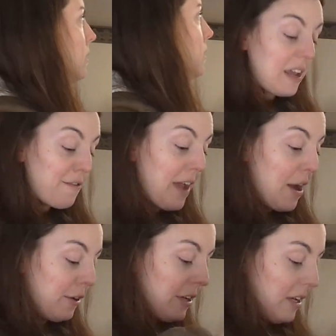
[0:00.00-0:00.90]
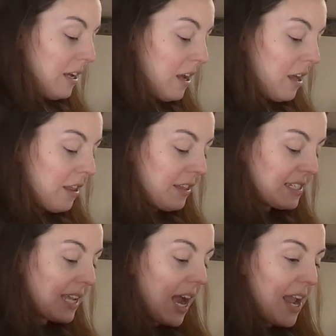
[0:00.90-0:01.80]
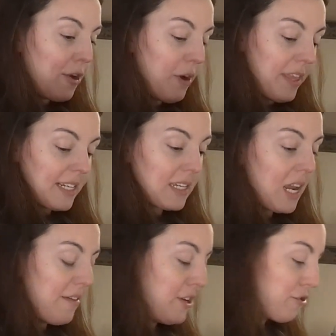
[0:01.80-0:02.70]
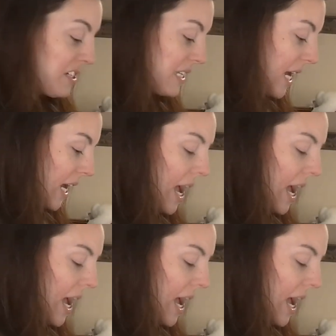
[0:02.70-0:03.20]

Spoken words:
I found this guy who I think is kind of interesting.